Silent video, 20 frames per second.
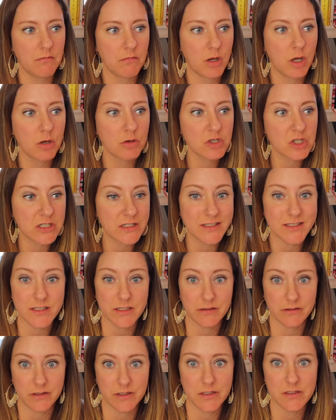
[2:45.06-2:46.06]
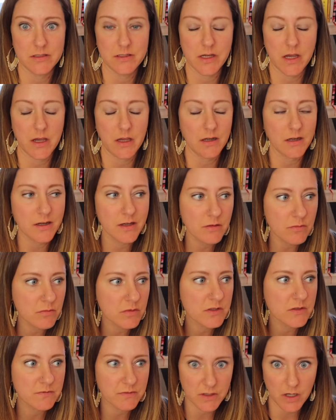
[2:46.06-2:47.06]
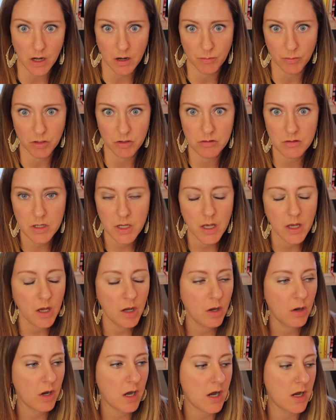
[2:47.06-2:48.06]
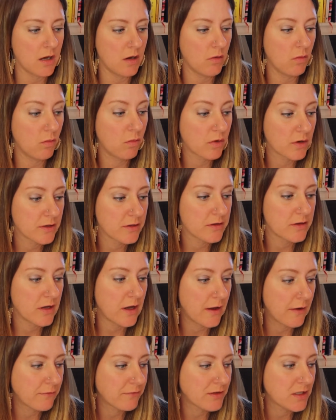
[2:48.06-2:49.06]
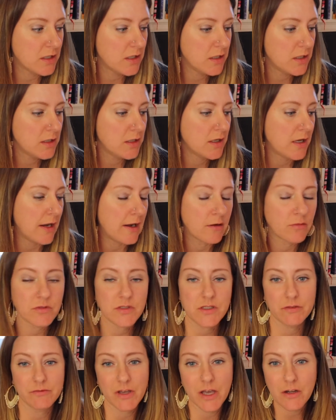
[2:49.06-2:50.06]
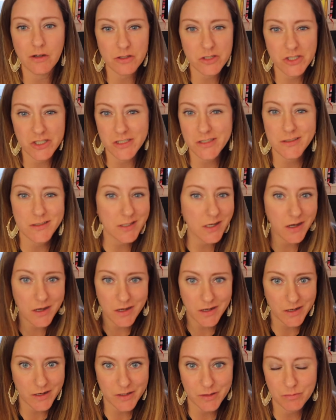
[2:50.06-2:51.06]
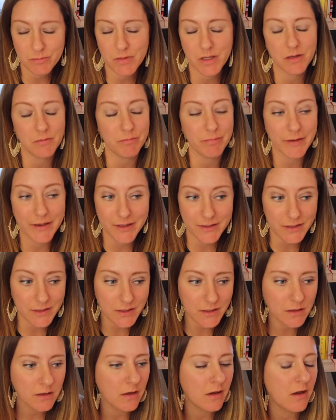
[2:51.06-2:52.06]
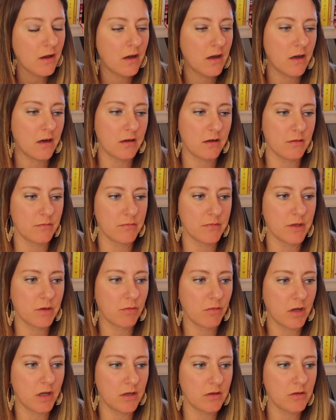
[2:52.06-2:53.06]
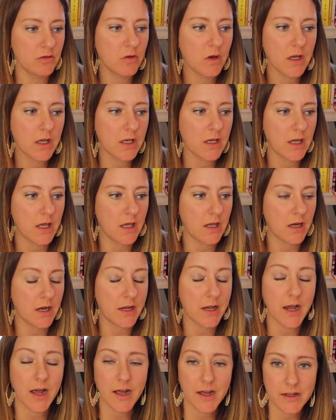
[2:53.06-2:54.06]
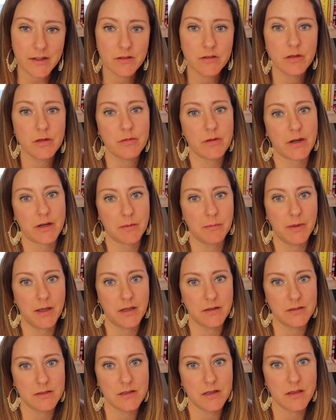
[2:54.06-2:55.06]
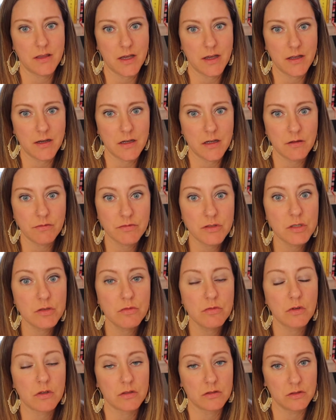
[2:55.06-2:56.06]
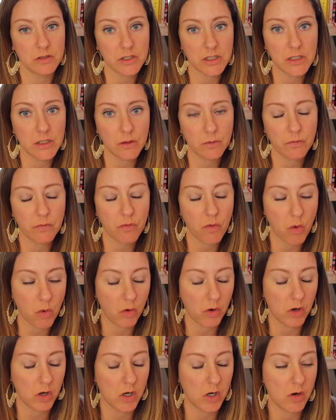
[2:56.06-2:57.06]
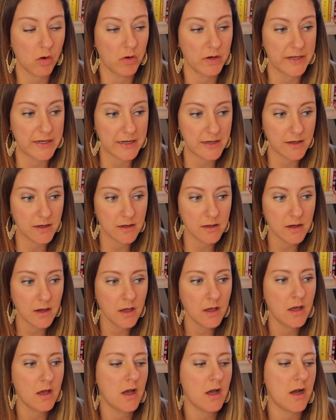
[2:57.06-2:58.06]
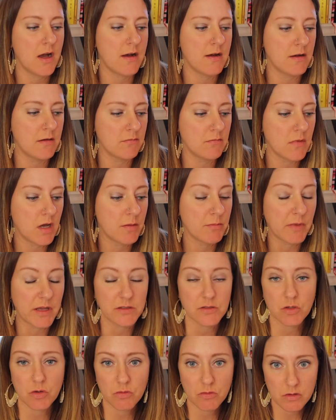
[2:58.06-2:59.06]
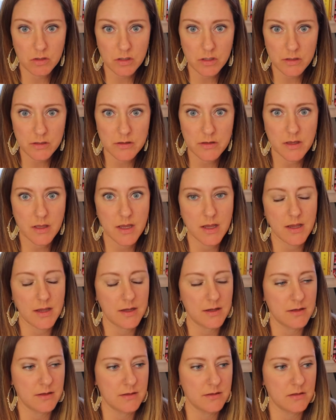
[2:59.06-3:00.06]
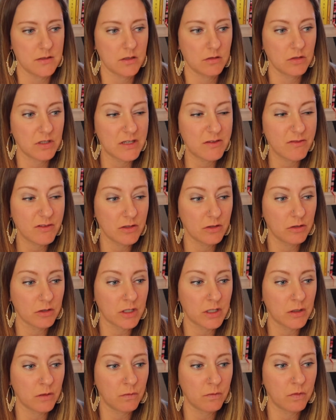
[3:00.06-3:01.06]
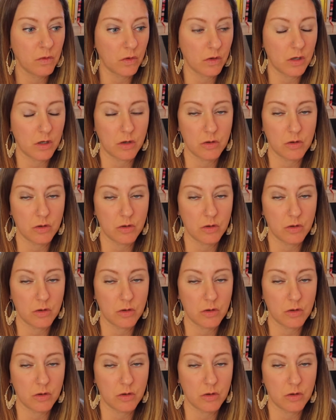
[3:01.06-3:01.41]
coaching series, and it was phenomenal. Worth every ounce of energy, time, and penny that went into it. And I highly recommend that if you are looking for or need a mentor and even looking for a